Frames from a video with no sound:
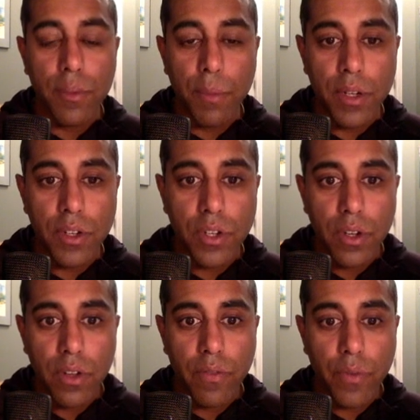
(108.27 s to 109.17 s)
so much
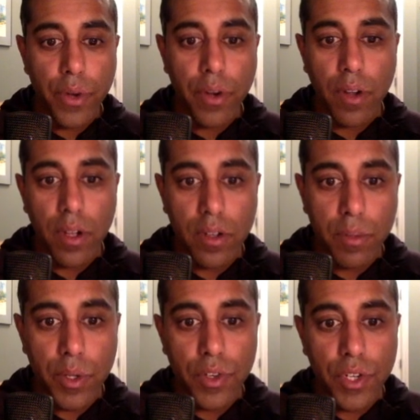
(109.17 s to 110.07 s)
for your
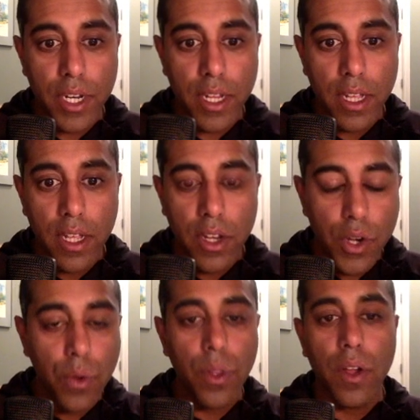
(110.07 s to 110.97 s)
contribution.
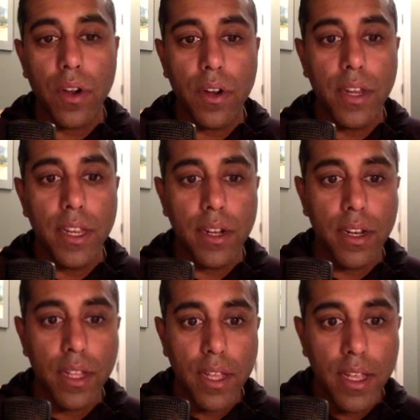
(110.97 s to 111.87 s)
No longer
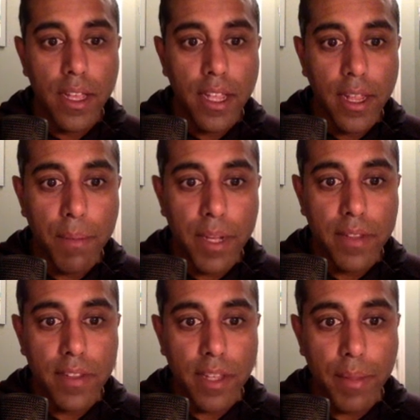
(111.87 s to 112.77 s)
needed in my
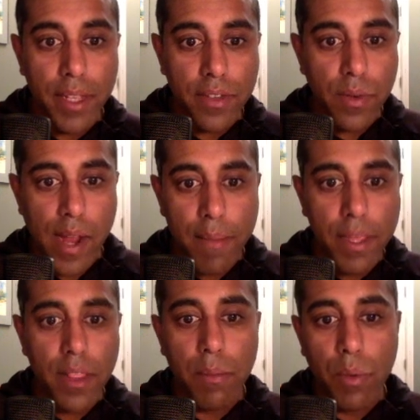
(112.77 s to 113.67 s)
team. Yeah, Sarabia
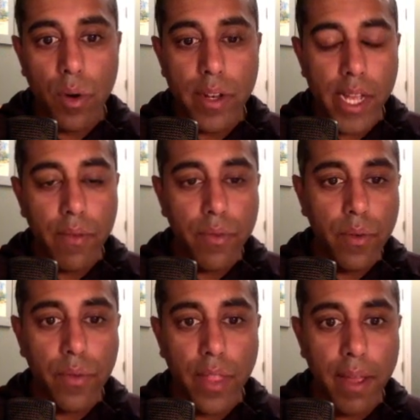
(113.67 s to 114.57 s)
and Laporte doubtful
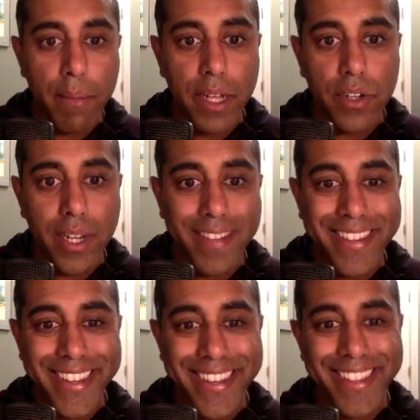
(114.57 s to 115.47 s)
for that match
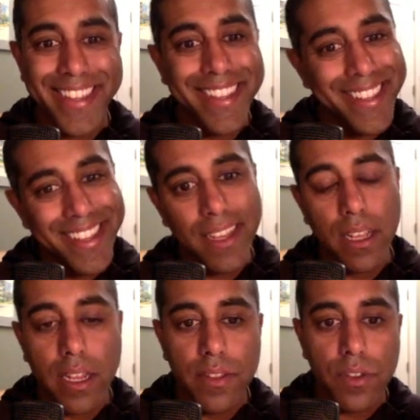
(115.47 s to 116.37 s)
against Italy.
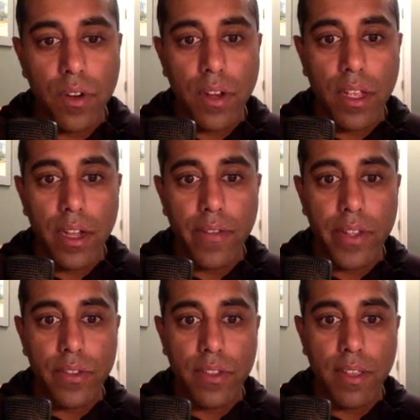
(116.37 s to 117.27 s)
Concerning,
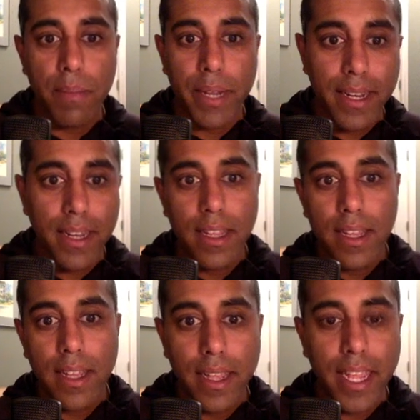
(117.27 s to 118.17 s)
obviously, but
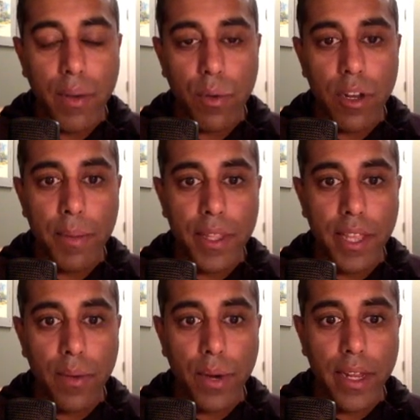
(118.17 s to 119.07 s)
I can't worry about
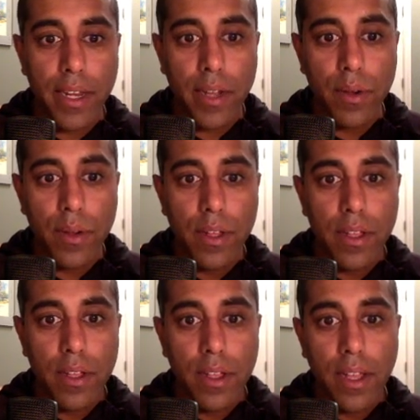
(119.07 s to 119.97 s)
that right now.
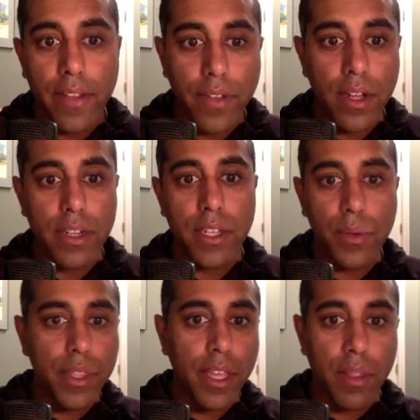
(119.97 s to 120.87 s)
I've got to deal
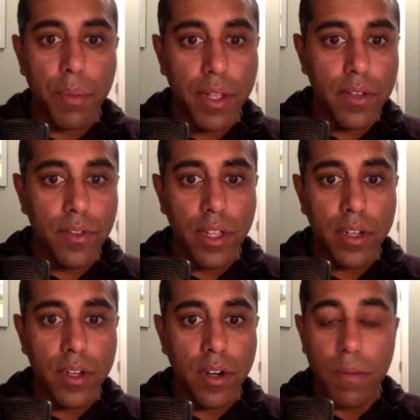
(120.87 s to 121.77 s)
with the other players
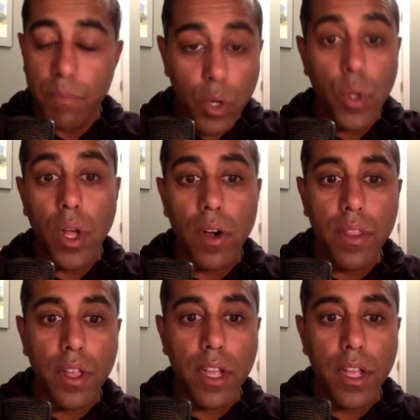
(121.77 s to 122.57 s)
that are no longer the